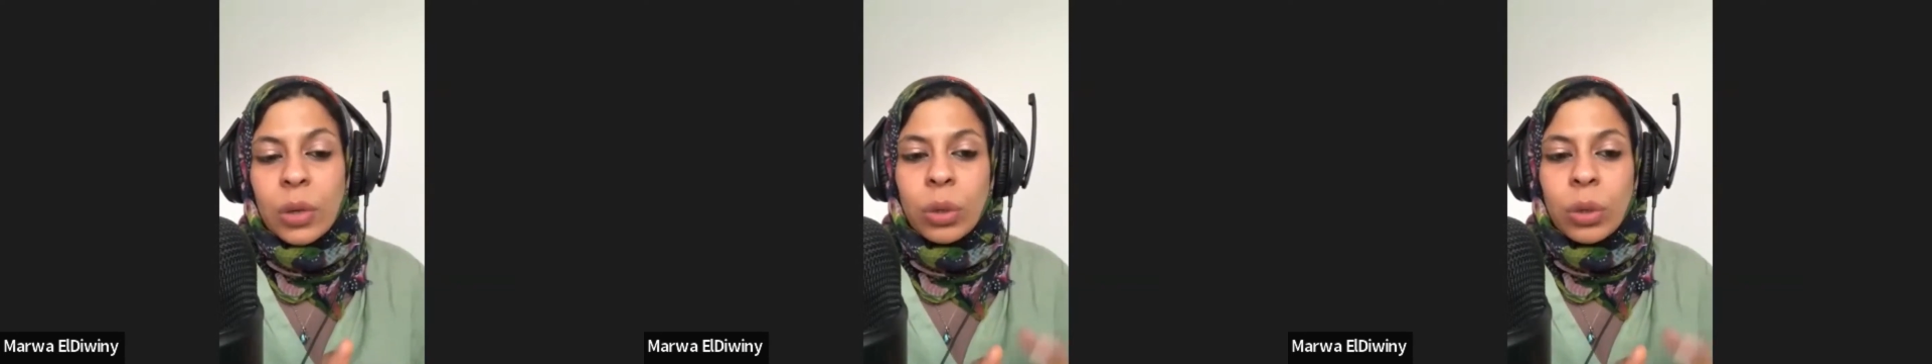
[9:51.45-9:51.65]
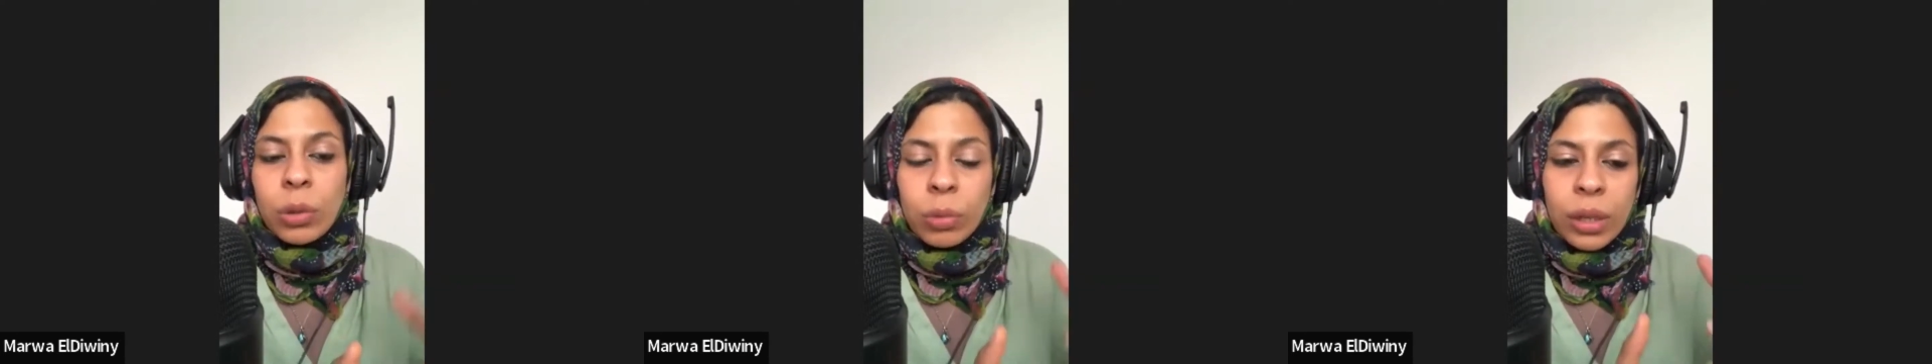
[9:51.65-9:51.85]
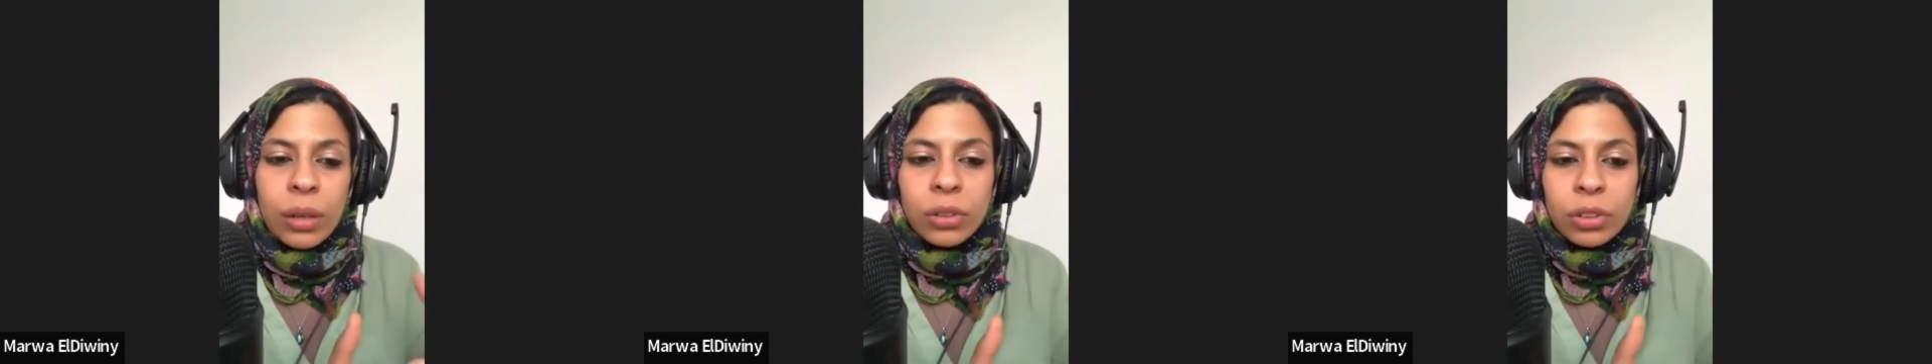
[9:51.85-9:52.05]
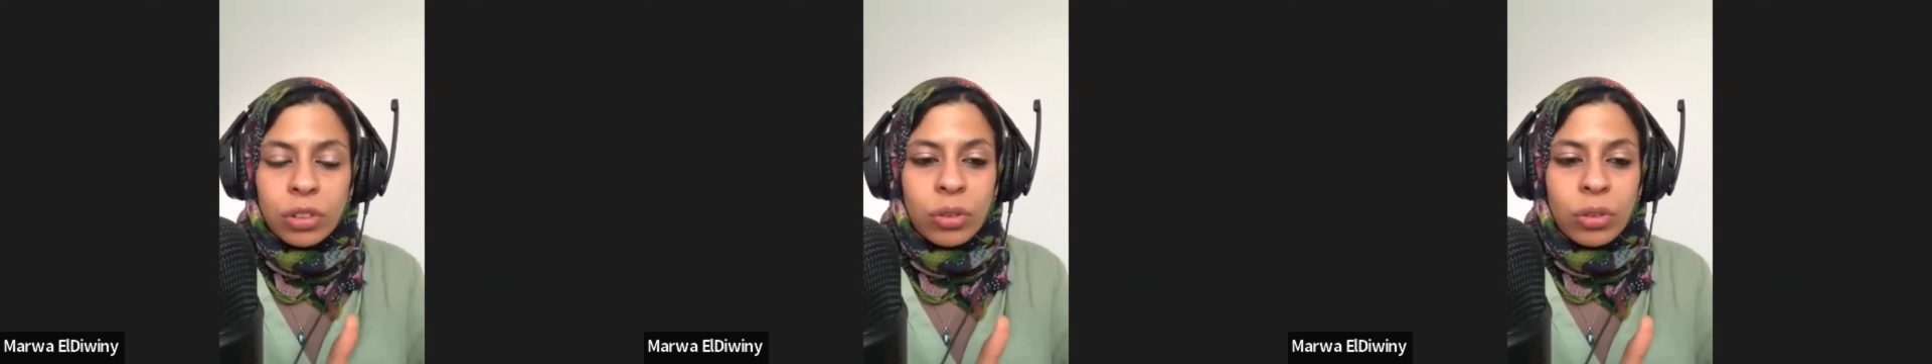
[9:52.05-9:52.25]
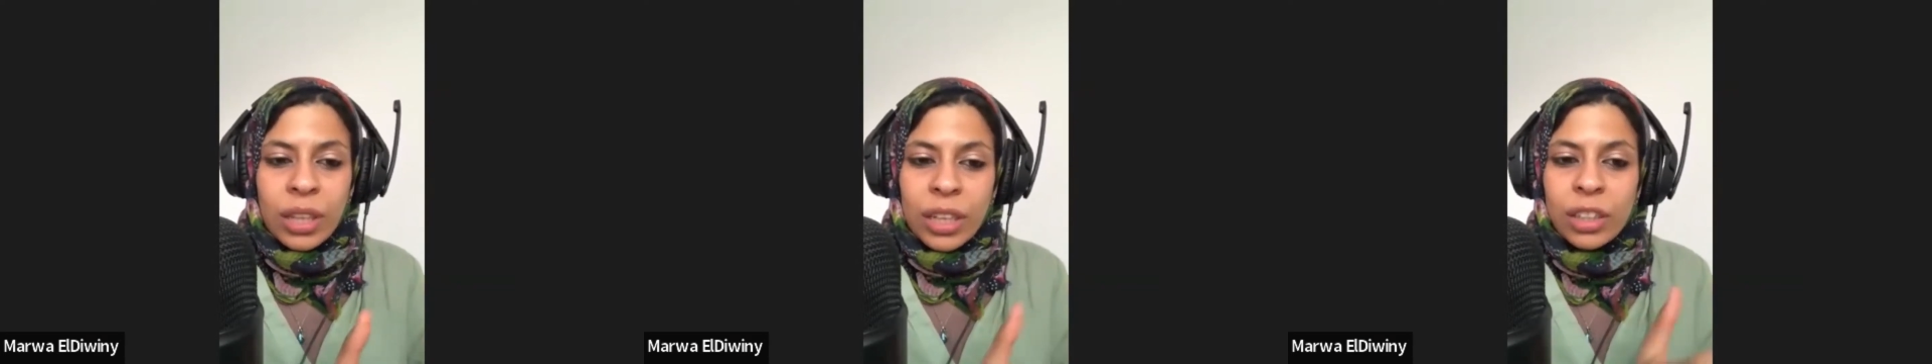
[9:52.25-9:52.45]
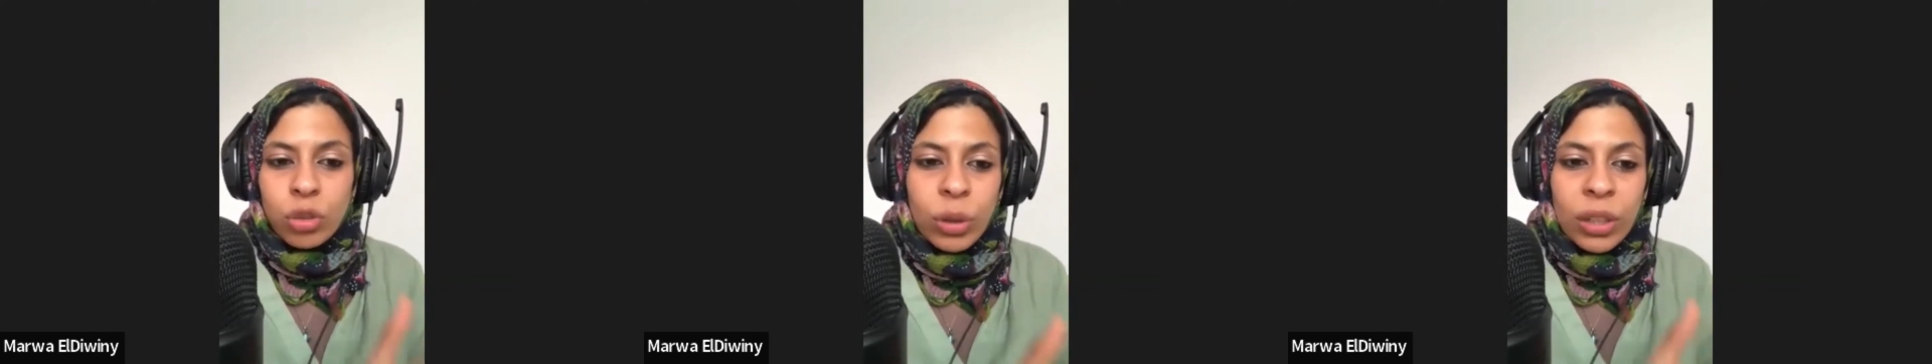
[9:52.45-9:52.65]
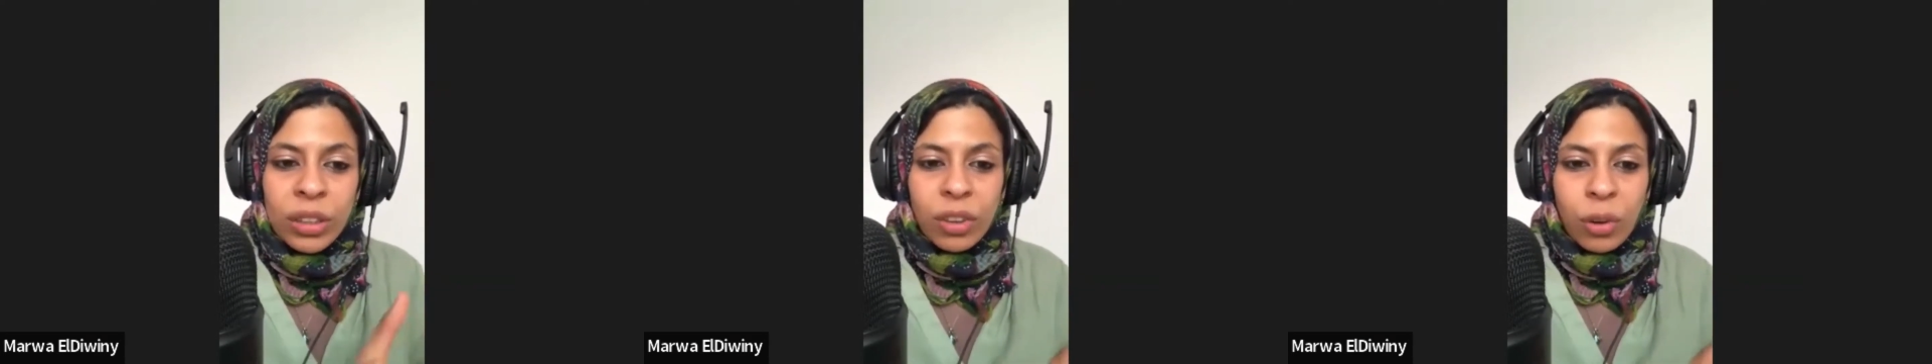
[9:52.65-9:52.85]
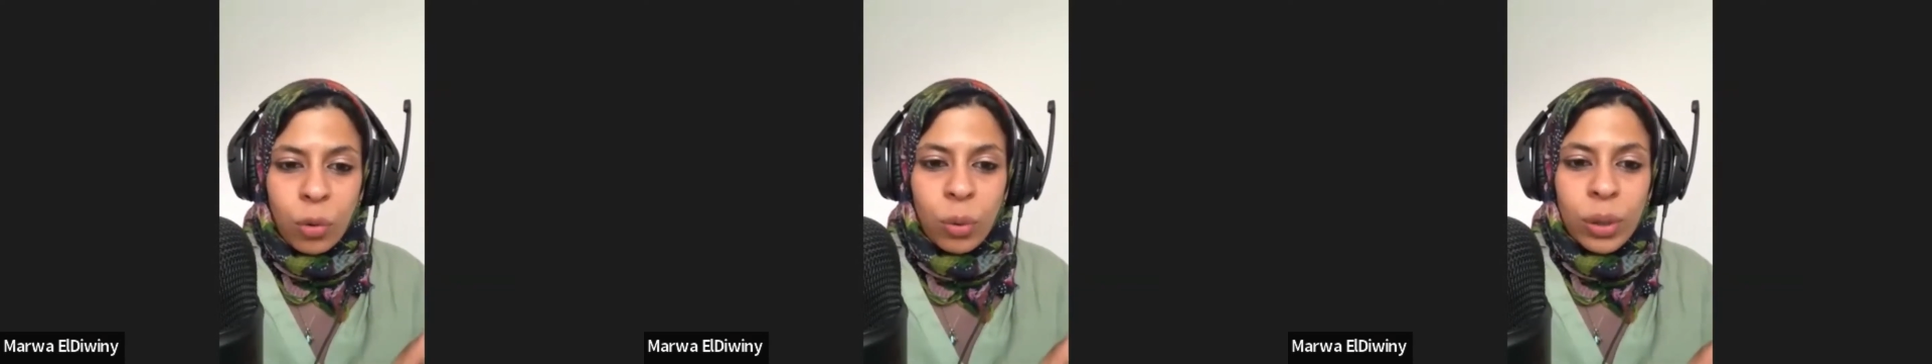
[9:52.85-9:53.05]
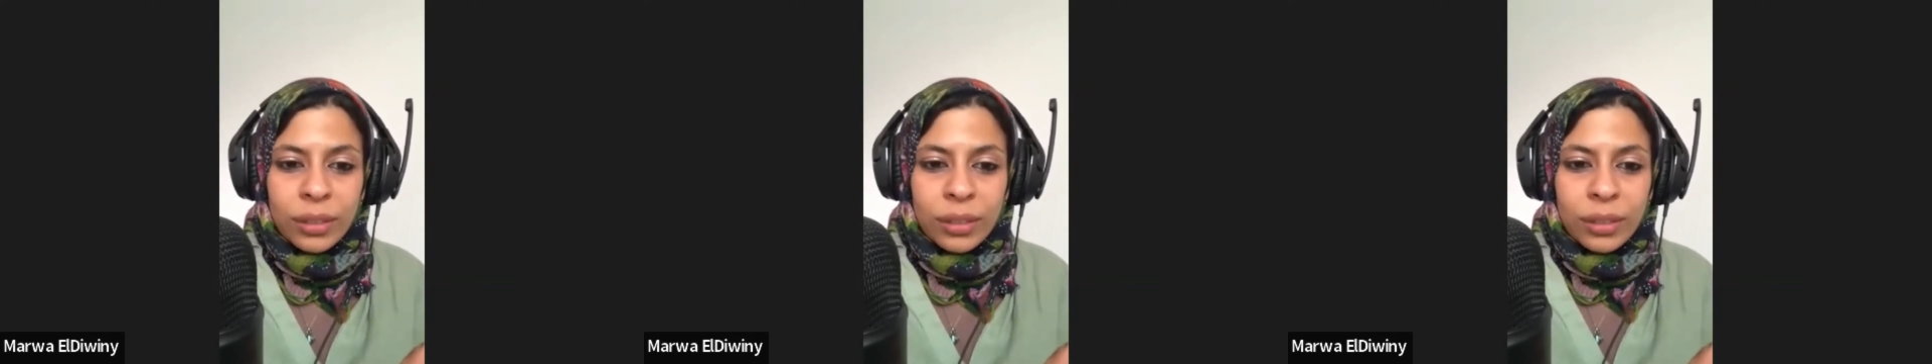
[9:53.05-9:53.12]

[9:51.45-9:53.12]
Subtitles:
And when we look to the intrinsic